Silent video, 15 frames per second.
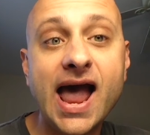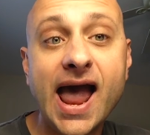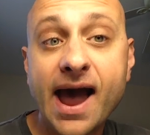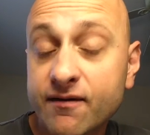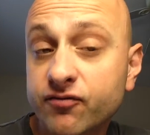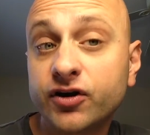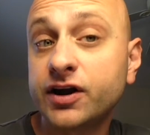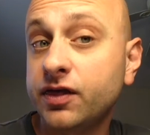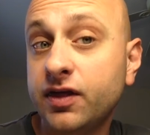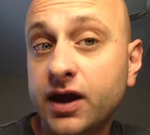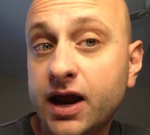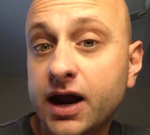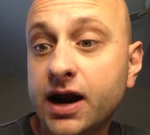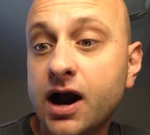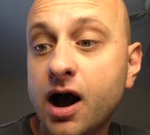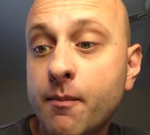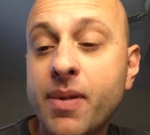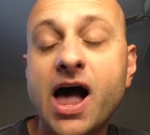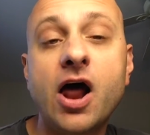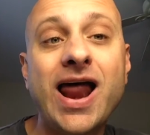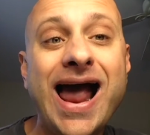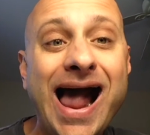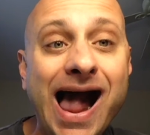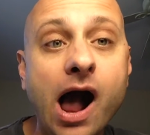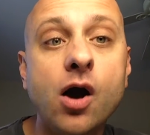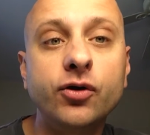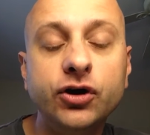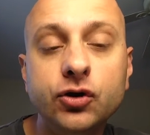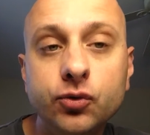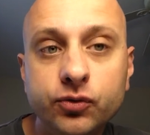everything about
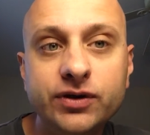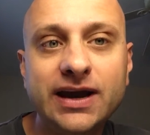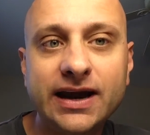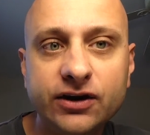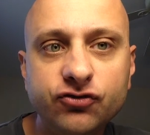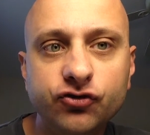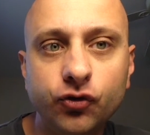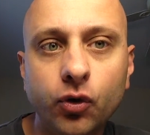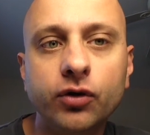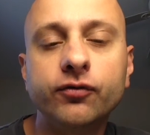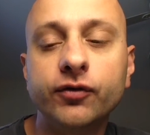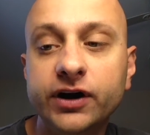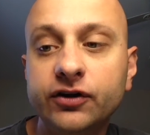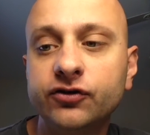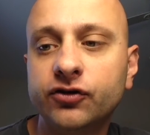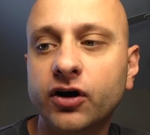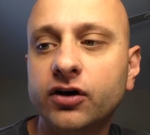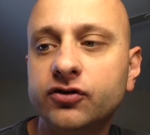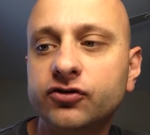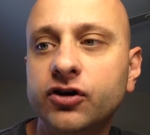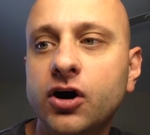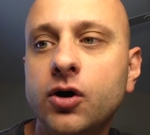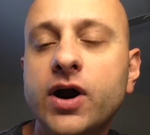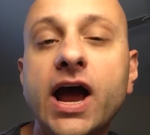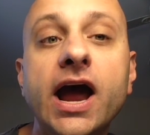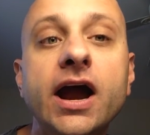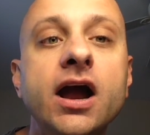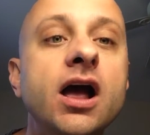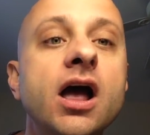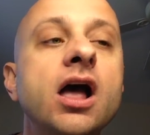how you did your research,
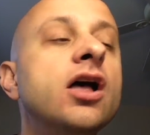okay?